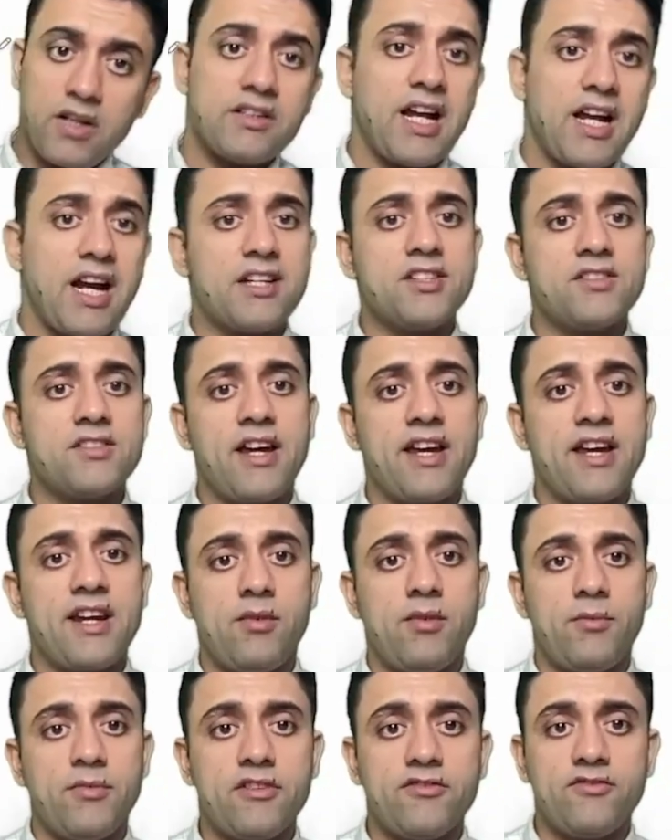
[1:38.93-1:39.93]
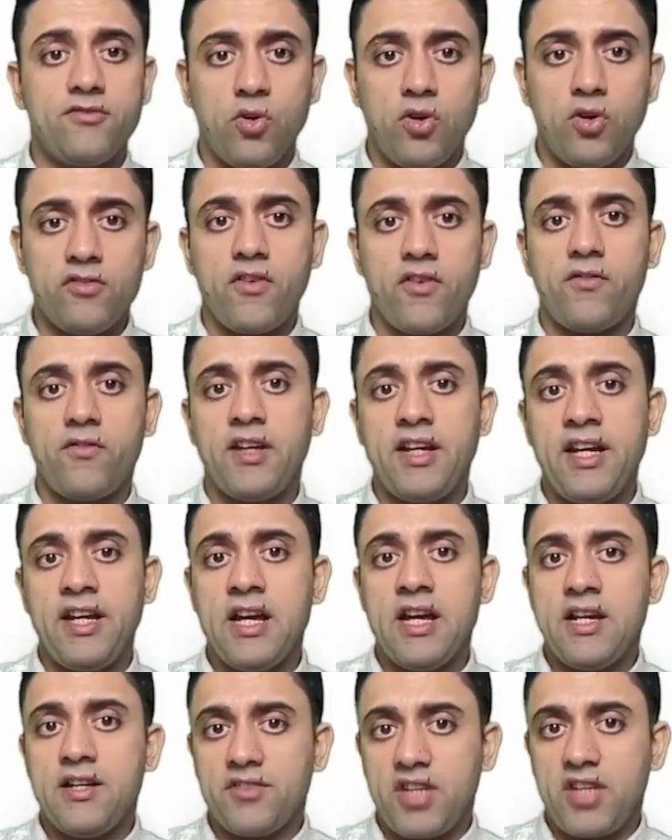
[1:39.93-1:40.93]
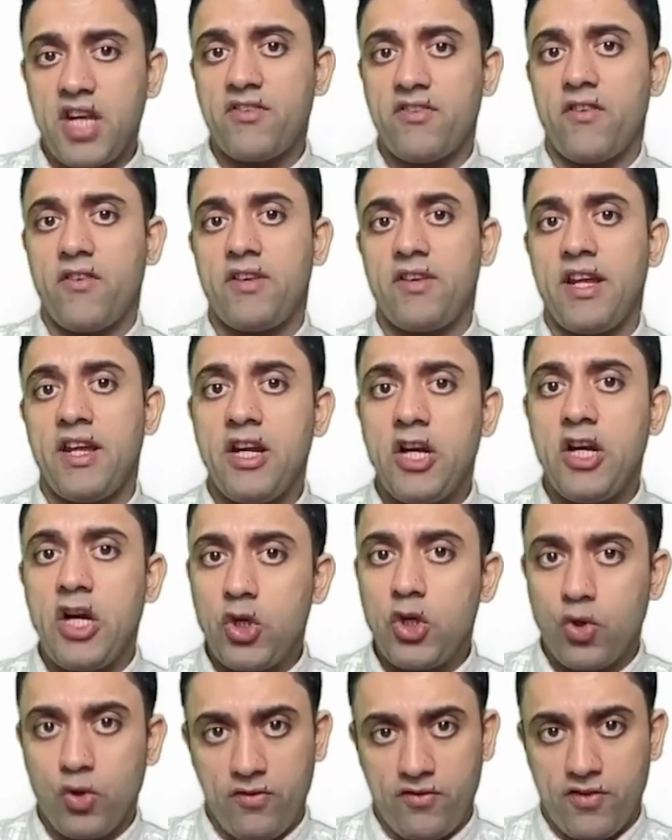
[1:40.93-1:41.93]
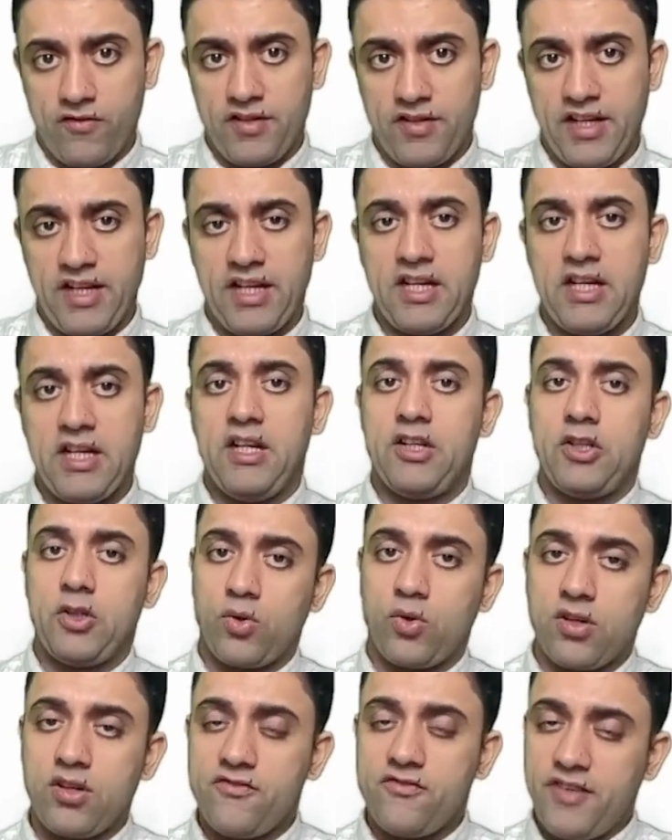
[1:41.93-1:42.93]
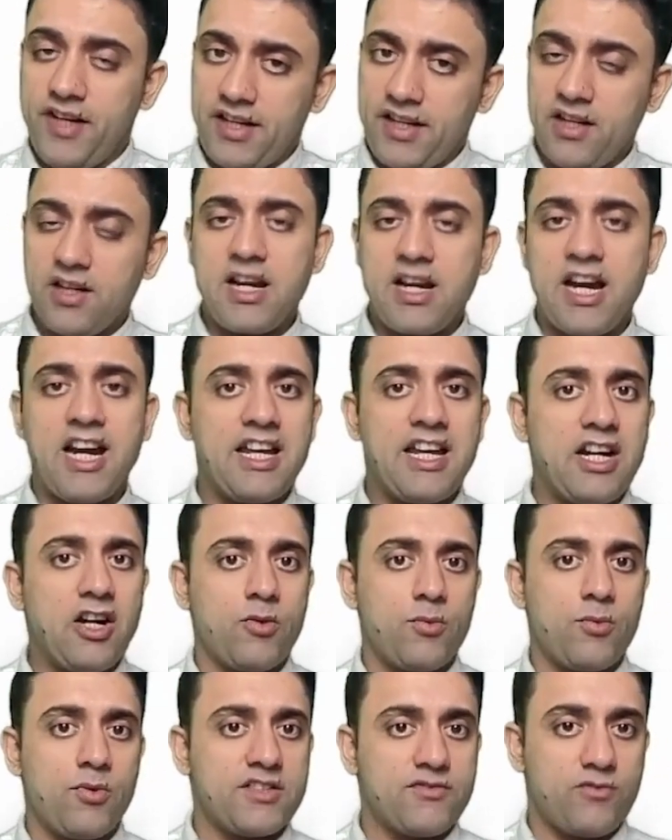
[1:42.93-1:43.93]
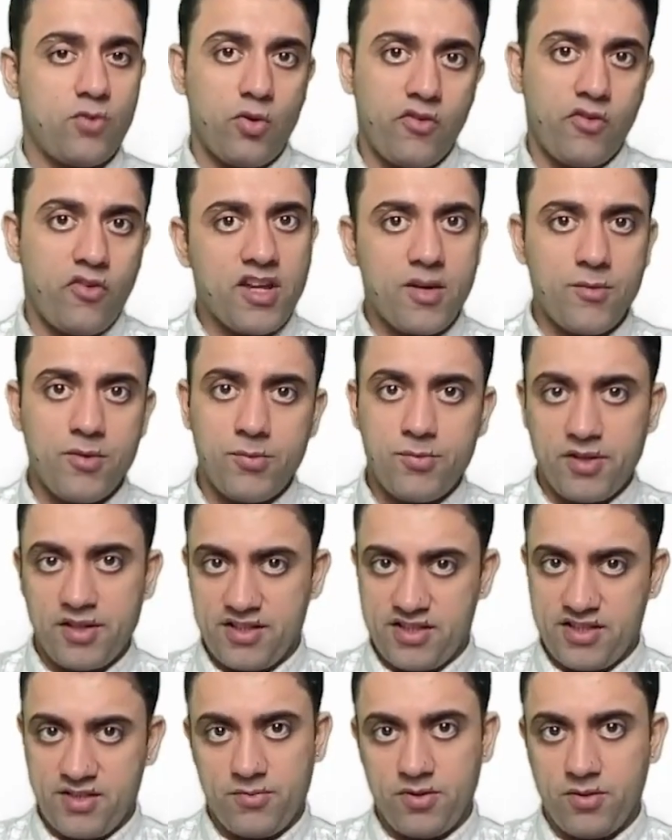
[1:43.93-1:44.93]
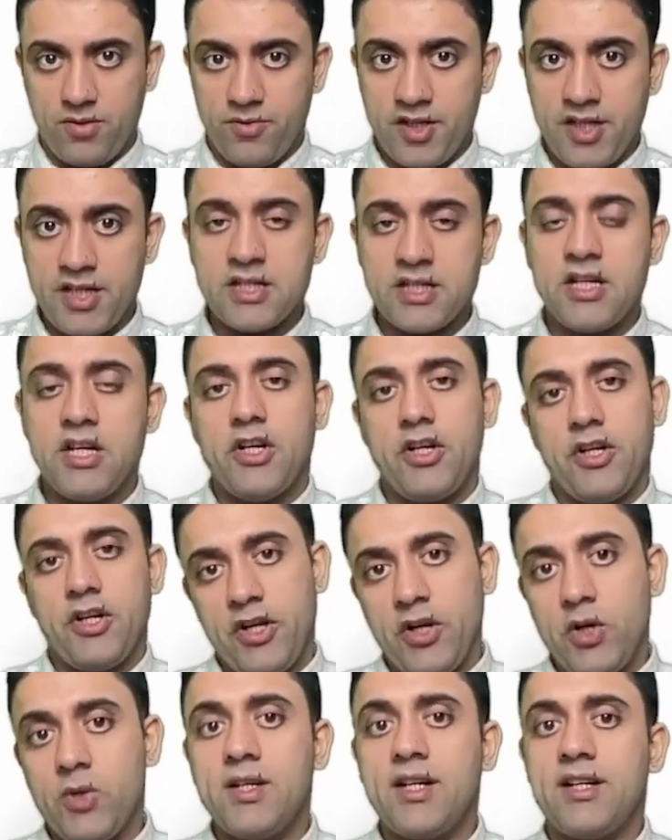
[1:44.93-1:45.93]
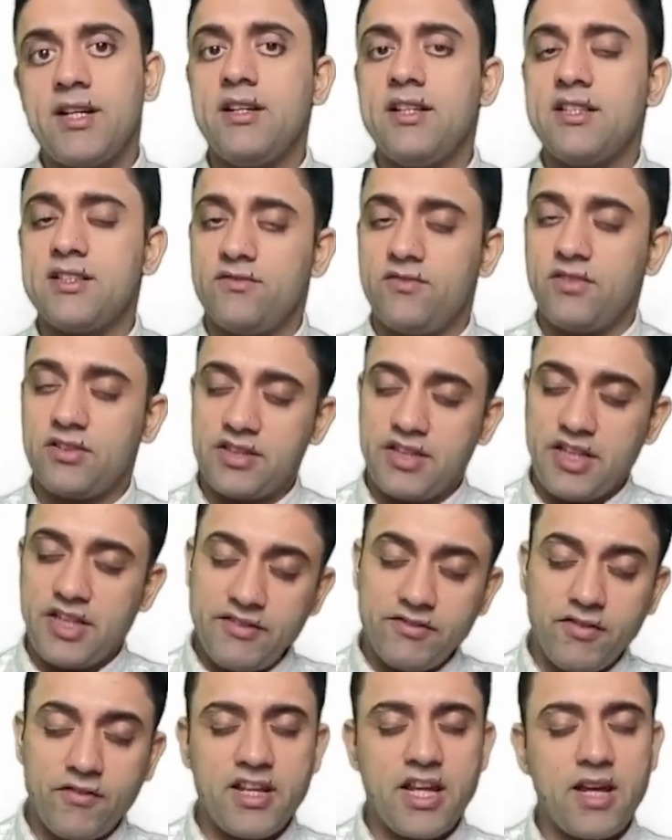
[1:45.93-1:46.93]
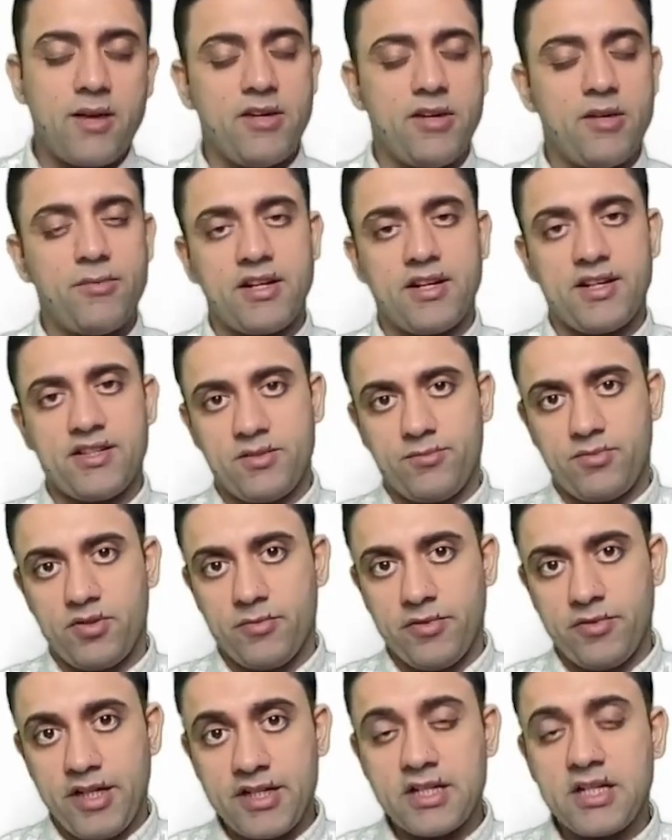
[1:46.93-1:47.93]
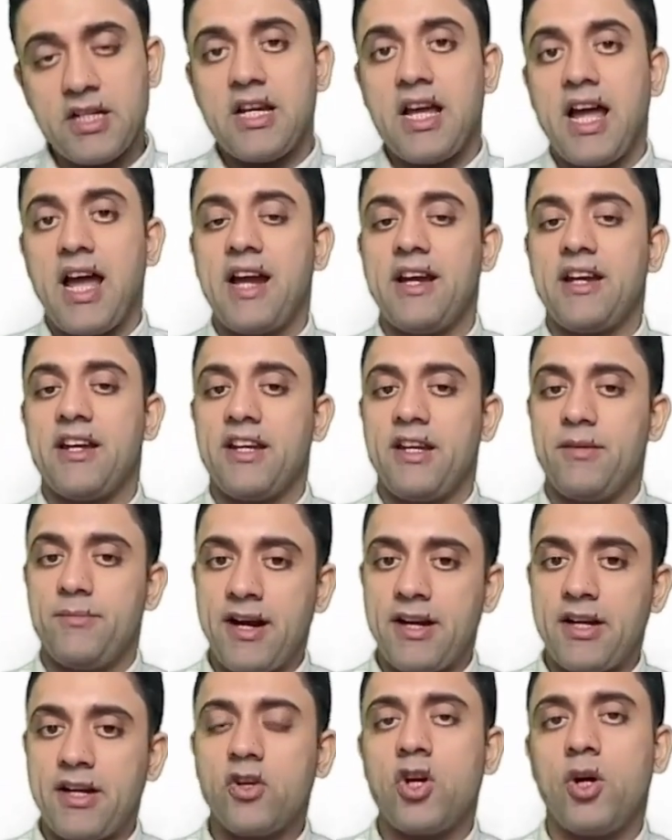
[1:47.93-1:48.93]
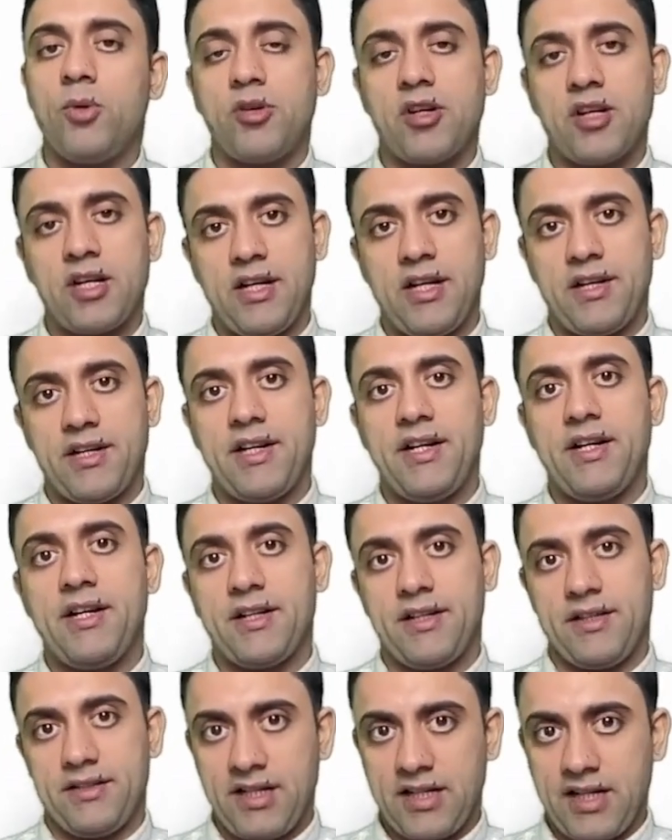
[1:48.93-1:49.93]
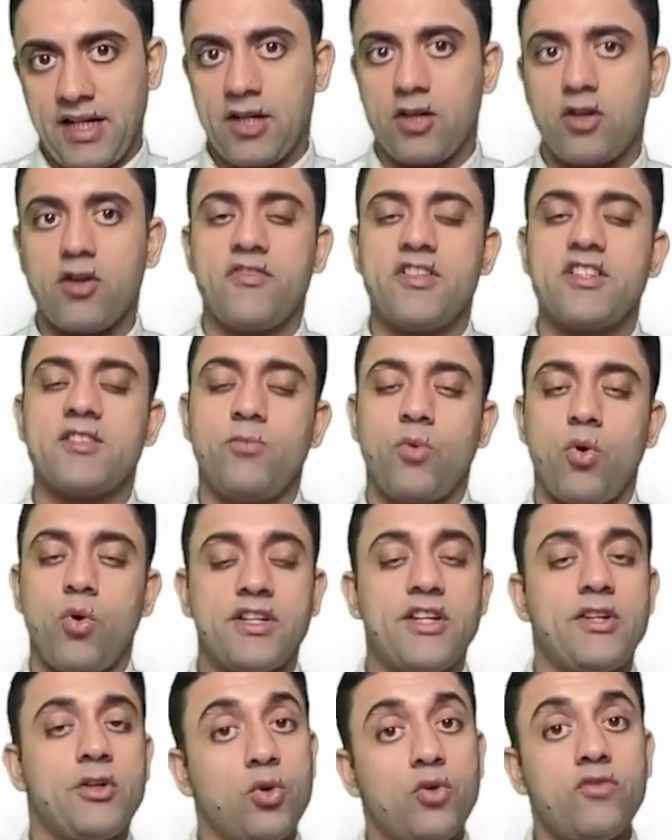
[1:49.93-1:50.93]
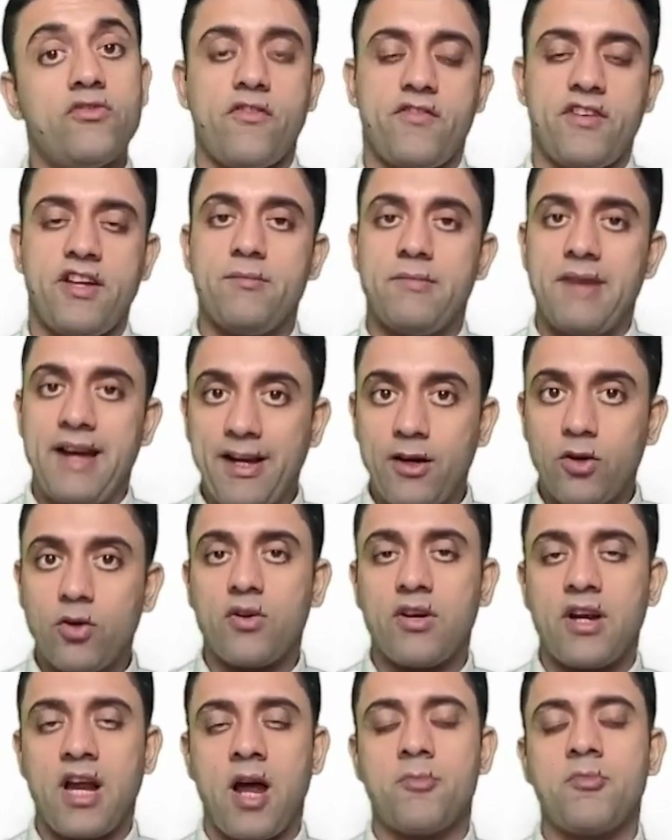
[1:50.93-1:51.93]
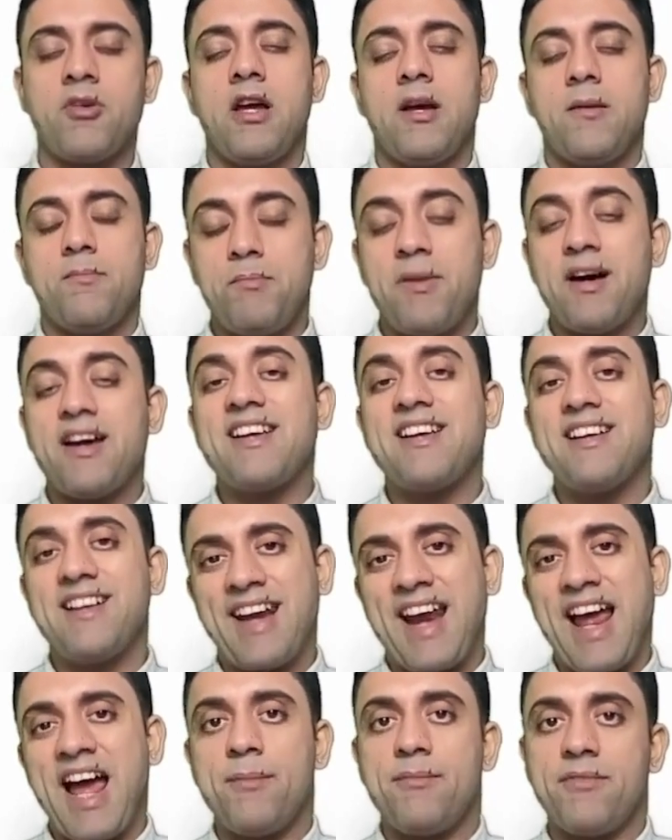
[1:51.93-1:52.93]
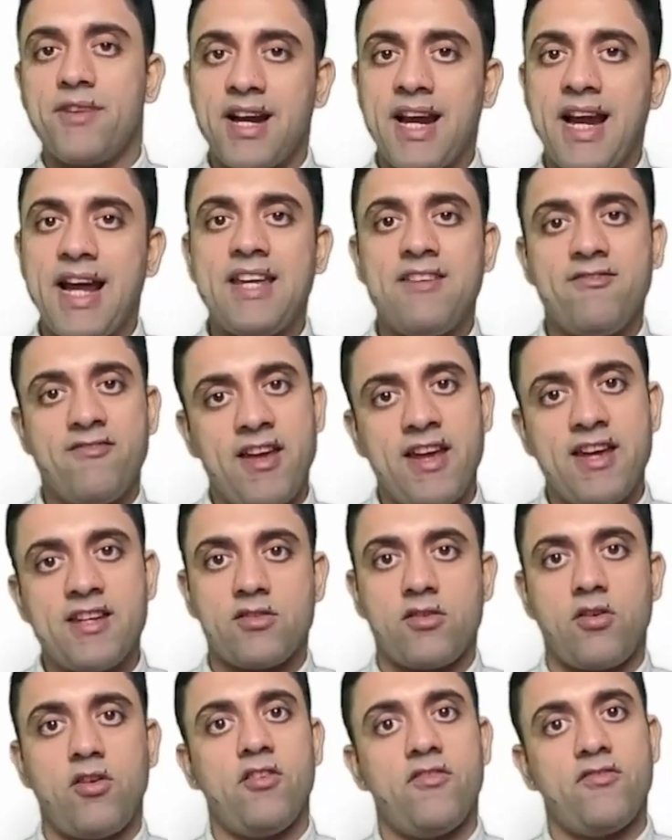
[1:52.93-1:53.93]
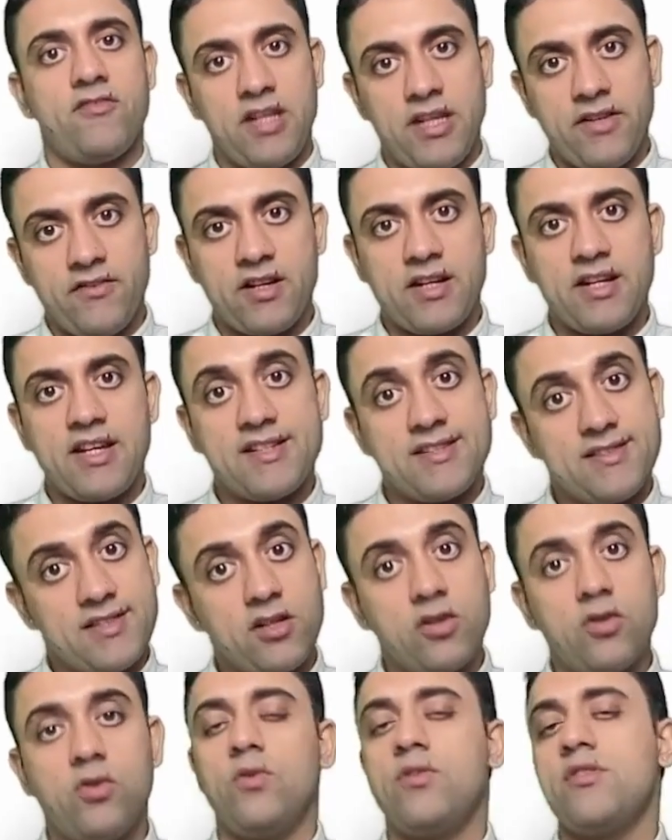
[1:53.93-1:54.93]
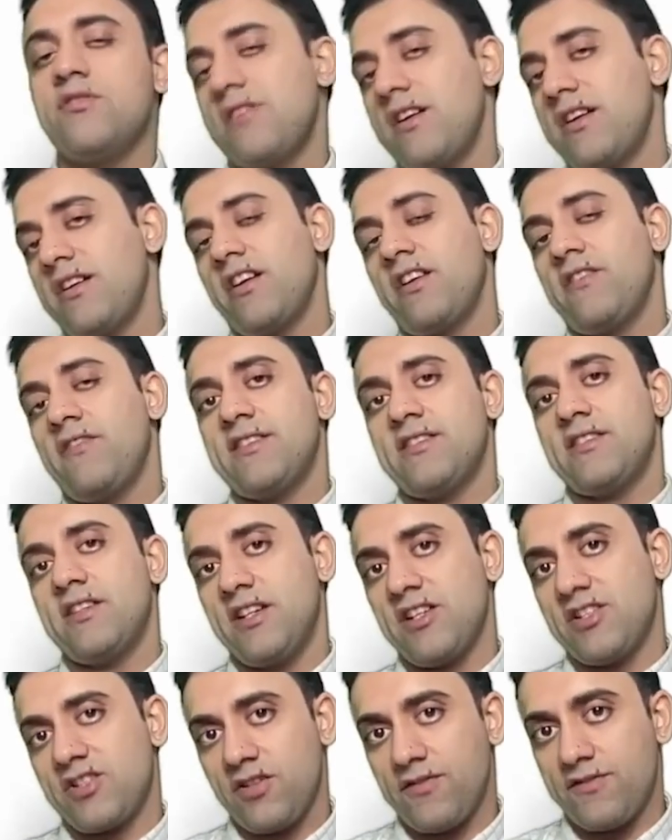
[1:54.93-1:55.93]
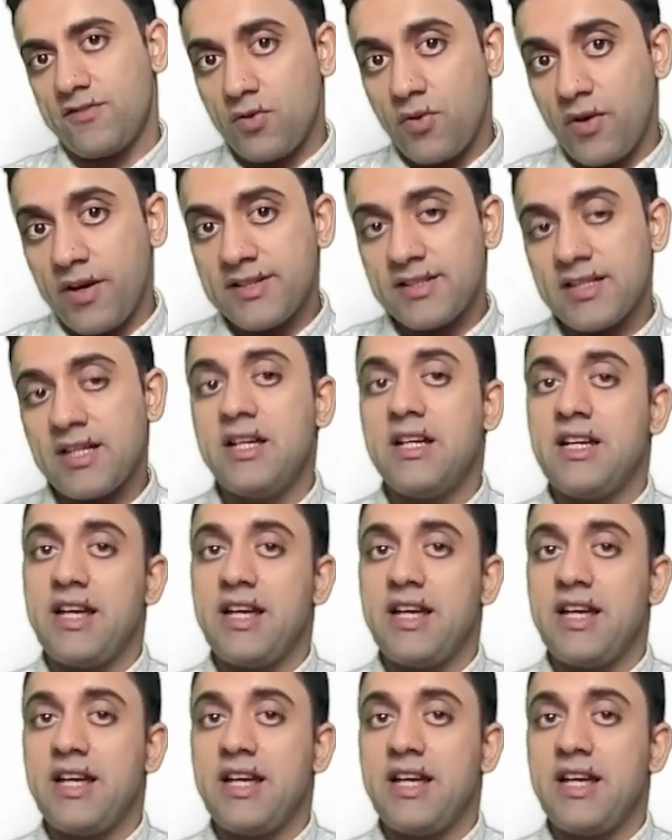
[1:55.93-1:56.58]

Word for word: That is why, remember, 450, 350, 250. Total fetal cardiac output is 450 ml per kg per minute. Neonatal is 350 ml per kg per minute. And hepatic copper content, the cutoff is more than 250 microgram per gram dry weight of liver is the gold standard investigation of choice.